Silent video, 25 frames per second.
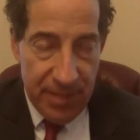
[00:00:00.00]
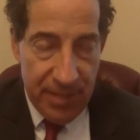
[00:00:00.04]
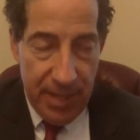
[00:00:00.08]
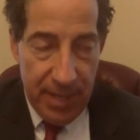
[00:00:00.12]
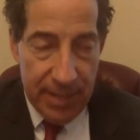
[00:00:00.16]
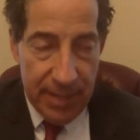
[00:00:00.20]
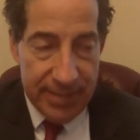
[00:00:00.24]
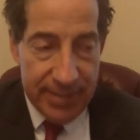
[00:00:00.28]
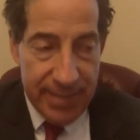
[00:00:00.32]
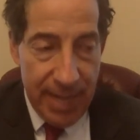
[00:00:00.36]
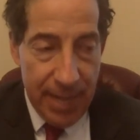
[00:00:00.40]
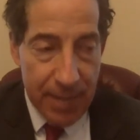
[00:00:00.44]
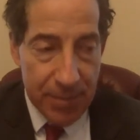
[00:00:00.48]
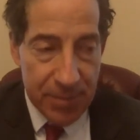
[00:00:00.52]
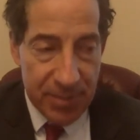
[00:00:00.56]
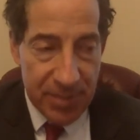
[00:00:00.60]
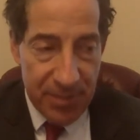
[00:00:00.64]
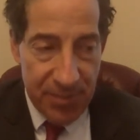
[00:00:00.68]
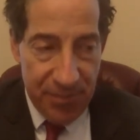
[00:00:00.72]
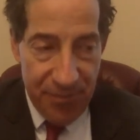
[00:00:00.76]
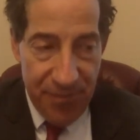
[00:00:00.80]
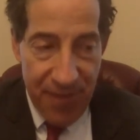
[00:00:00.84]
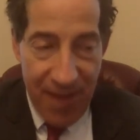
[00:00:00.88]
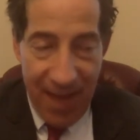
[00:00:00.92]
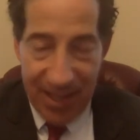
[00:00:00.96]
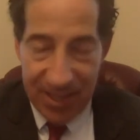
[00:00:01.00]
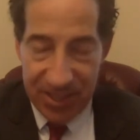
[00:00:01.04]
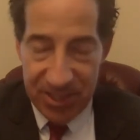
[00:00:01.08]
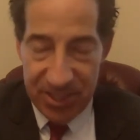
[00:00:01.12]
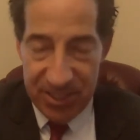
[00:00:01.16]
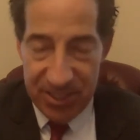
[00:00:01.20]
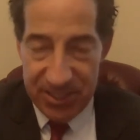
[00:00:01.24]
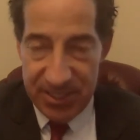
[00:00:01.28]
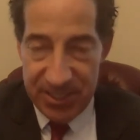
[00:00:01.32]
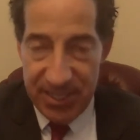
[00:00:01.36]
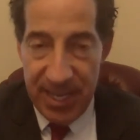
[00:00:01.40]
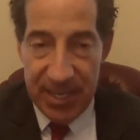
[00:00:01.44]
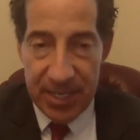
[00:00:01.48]
attempts at
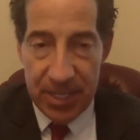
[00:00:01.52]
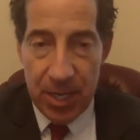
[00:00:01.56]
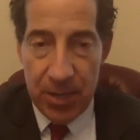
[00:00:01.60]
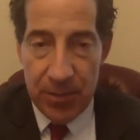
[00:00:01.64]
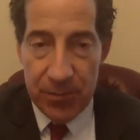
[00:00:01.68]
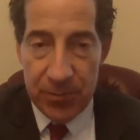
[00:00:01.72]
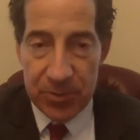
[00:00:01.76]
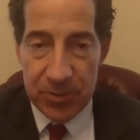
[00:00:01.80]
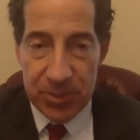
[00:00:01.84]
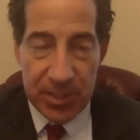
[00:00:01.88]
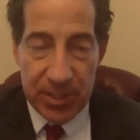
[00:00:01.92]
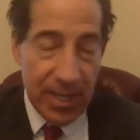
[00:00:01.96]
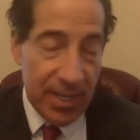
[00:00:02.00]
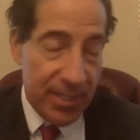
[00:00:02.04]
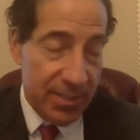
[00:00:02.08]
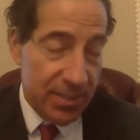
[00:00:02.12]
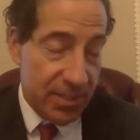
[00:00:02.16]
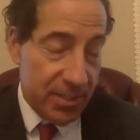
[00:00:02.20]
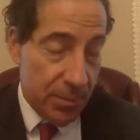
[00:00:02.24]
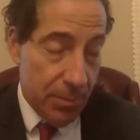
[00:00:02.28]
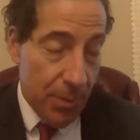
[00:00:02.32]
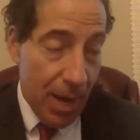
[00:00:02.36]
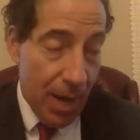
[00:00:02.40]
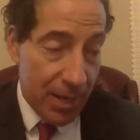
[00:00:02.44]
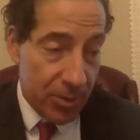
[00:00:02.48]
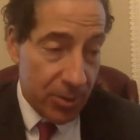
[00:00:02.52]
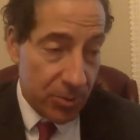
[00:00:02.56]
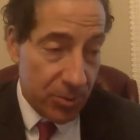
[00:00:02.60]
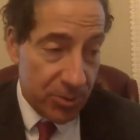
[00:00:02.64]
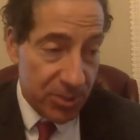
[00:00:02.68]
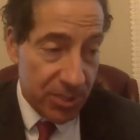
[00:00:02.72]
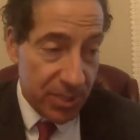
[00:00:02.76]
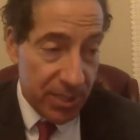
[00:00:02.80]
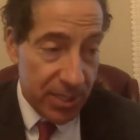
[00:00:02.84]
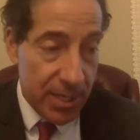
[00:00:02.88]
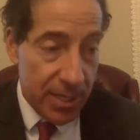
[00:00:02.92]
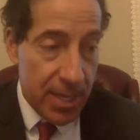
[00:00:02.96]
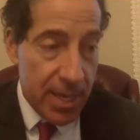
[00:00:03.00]
fascist takeovers against
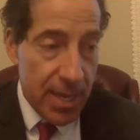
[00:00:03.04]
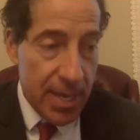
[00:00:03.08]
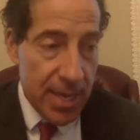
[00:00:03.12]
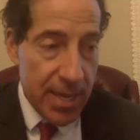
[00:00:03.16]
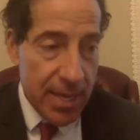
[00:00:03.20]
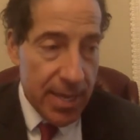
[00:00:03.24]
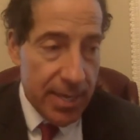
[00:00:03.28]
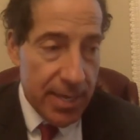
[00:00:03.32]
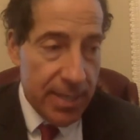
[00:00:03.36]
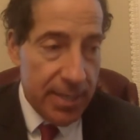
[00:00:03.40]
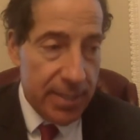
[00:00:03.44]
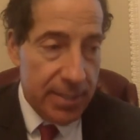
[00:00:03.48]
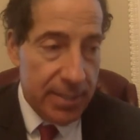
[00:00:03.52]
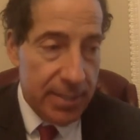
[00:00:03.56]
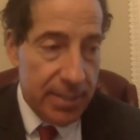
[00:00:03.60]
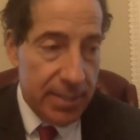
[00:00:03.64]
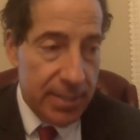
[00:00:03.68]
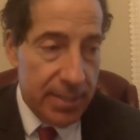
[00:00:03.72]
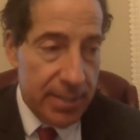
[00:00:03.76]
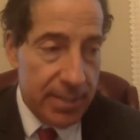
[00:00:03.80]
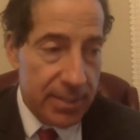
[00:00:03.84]
democracy is